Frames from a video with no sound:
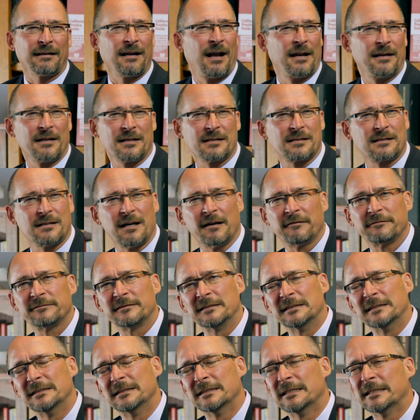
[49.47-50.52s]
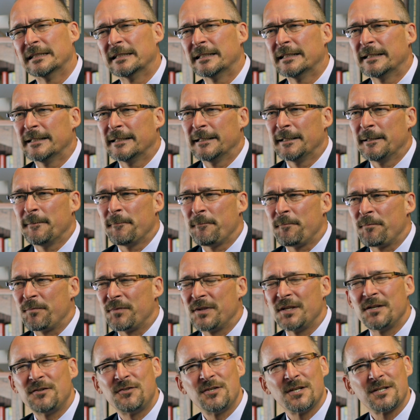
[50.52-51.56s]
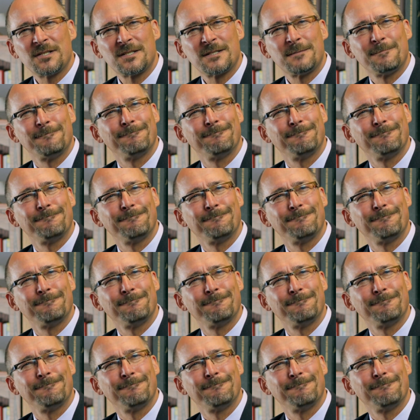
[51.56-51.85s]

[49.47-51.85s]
kind of stuff. And you're just